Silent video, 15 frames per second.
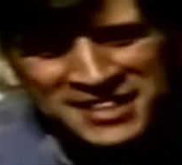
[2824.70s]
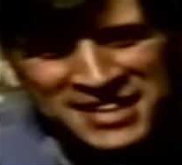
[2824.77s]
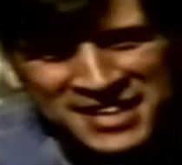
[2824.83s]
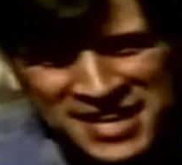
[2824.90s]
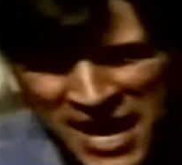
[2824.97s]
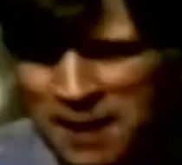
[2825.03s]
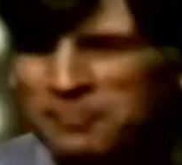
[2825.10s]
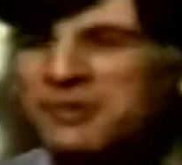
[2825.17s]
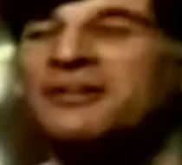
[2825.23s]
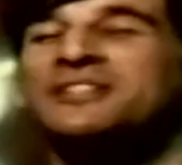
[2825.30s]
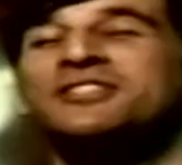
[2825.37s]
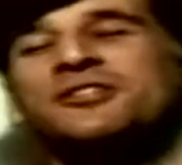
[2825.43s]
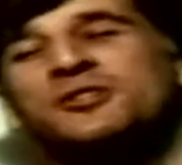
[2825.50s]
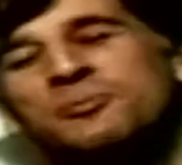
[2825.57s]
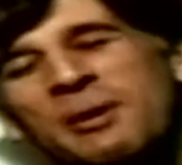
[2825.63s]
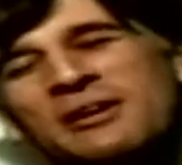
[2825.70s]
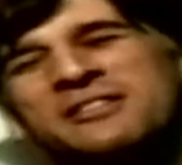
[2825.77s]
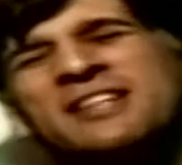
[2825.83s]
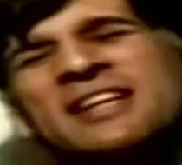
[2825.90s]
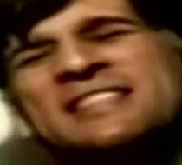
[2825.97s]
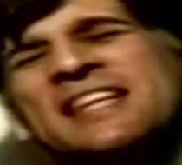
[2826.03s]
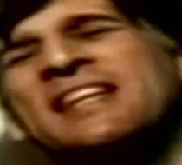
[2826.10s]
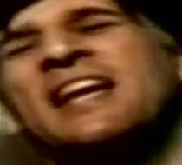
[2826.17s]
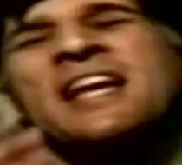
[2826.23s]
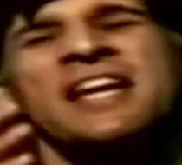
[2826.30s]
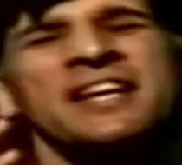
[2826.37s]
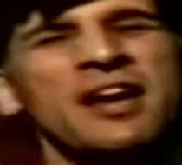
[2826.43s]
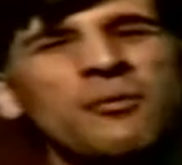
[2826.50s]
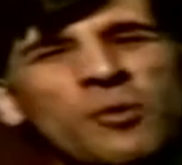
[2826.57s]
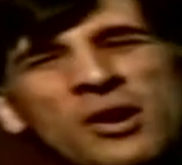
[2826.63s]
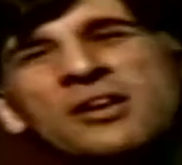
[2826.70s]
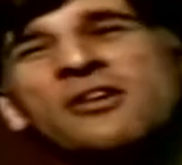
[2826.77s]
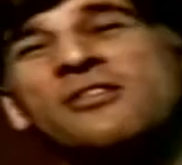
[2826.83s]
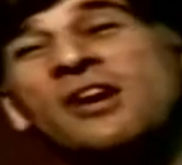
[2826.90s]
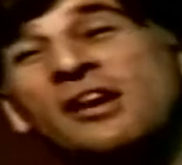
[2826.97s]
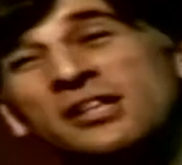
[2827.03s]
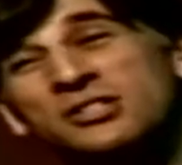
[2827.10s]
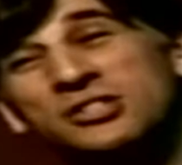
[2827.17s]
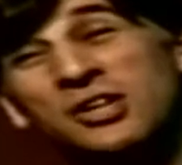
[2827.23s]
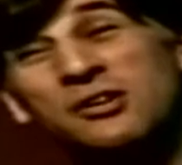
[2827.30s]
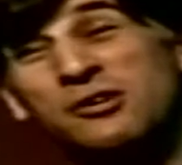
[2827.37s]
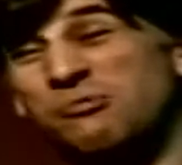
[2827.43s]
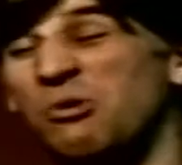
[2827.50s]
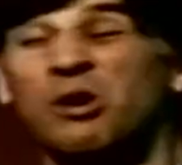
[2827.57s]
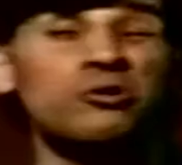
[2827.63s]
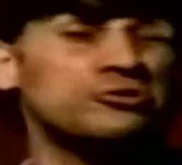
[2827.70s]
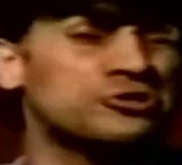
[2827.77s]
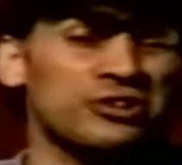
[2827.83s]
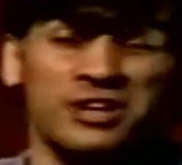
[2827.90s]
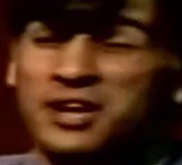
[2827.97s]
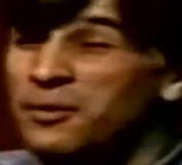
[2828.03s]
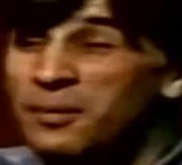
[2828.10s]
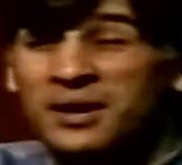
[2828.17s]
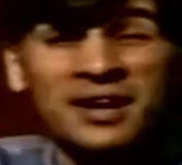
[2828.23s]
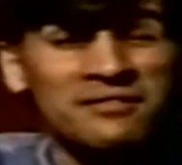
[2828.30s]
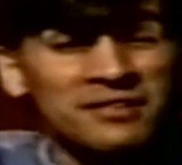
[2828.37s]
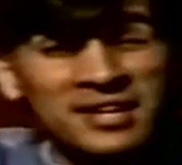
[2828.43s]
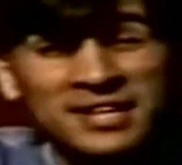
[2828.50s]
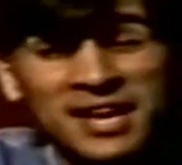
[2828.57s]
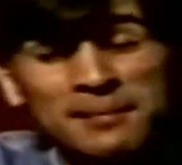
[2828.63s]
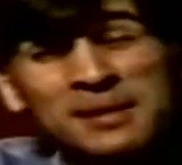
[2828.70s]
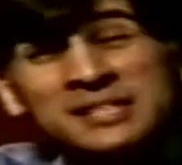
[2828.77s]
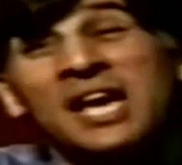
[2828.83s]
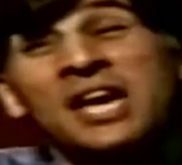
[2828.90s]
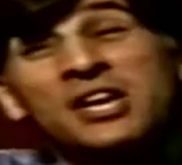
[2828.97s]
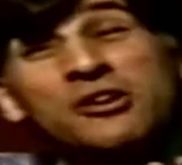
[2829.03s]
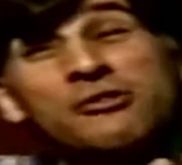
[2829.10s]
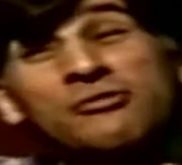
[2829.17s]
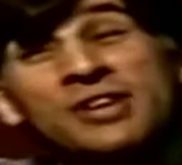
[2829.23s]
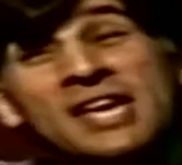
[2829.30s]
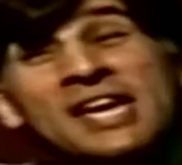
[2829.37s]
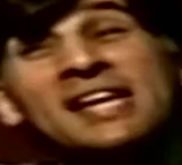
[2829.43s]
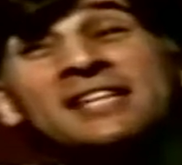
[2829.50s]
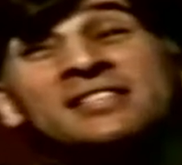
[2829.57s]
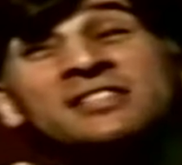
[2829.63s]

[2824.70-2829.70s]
the camera as you're supposed to. I said, now what you've got to do, Audrey or whatever her name is, you've